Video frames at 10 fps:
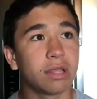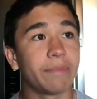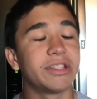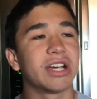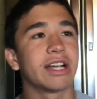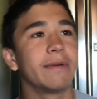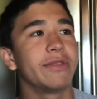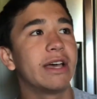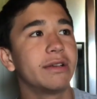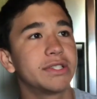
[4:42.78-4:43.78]
let me talk about
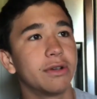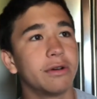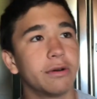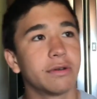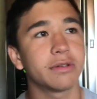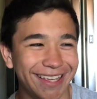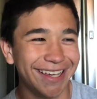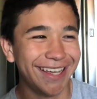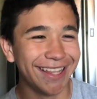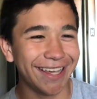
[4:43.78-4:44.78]
that. So,
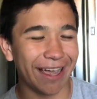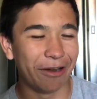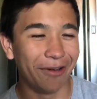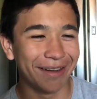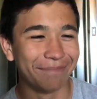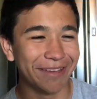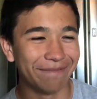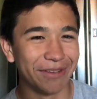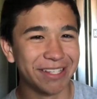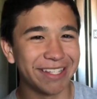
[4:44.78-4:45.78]
like I don't want to
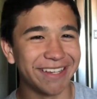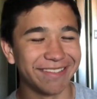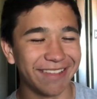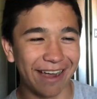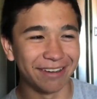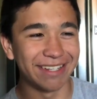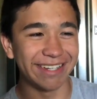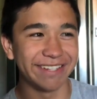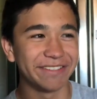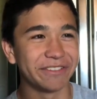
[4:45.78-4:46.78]
blame those like loud
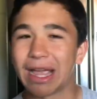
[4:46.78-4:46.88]
teachers.